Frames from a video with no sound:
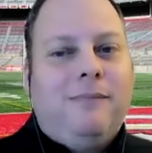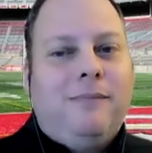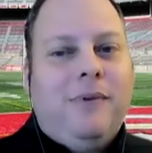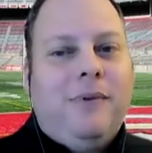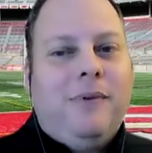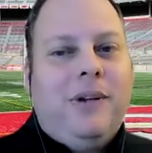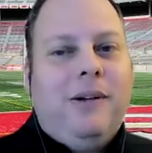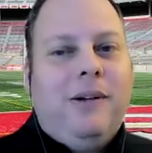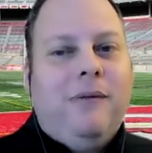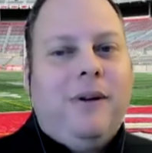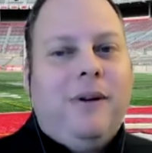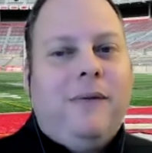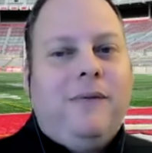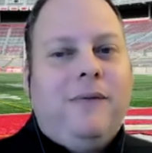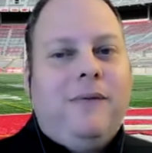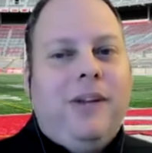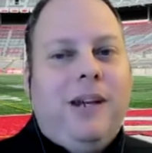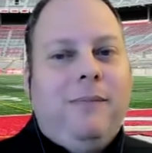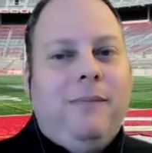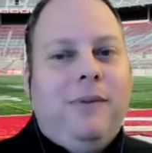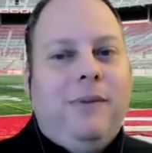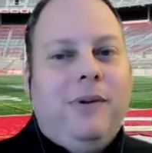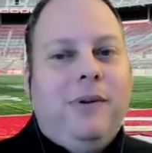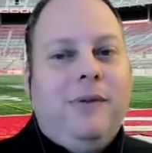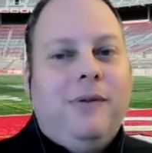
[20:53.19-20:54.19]
pretty rough
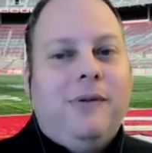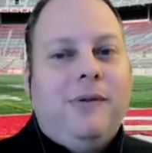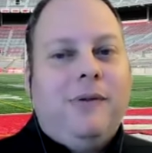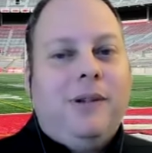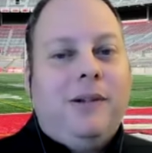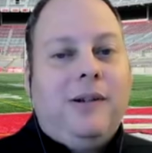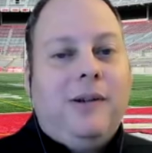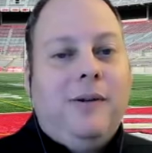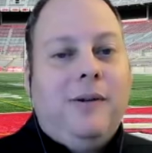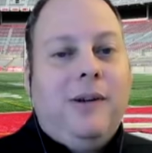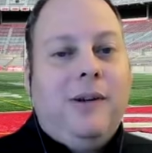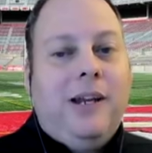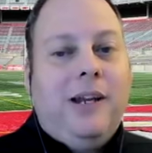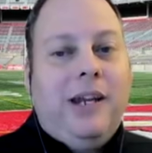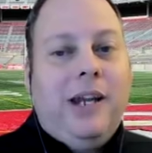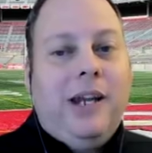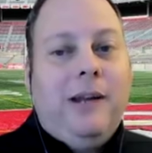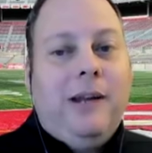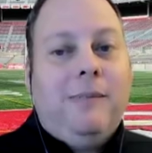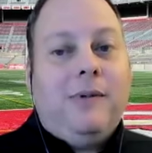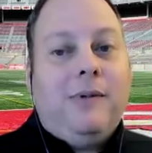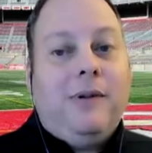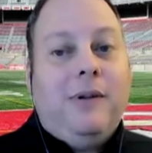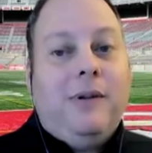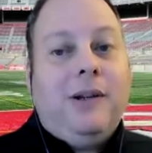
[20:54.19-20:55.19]
debuts, including
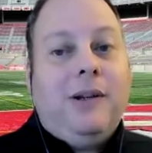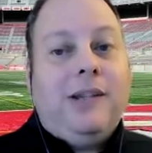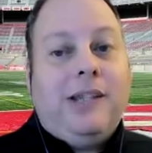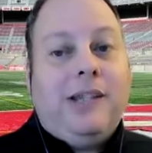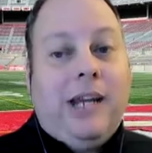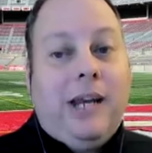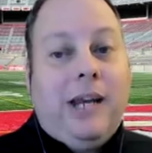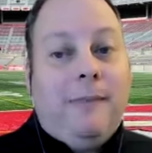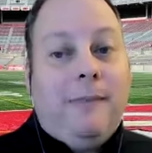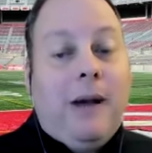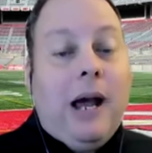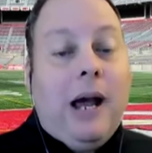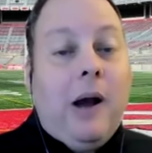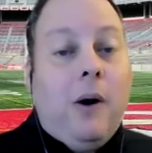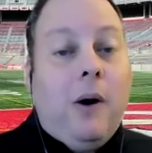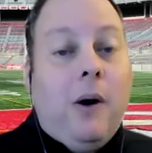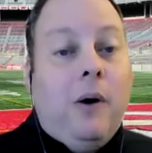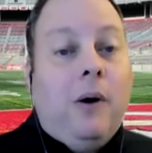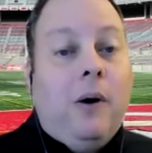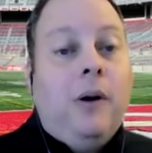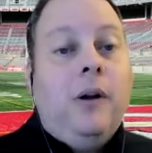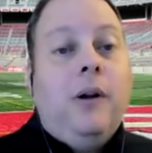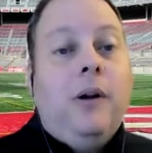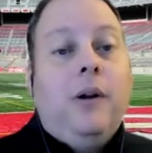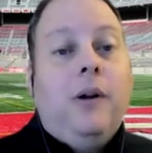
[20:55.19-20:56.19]
him, including Sam
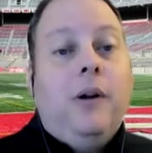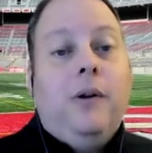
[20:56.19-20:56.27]
Howell,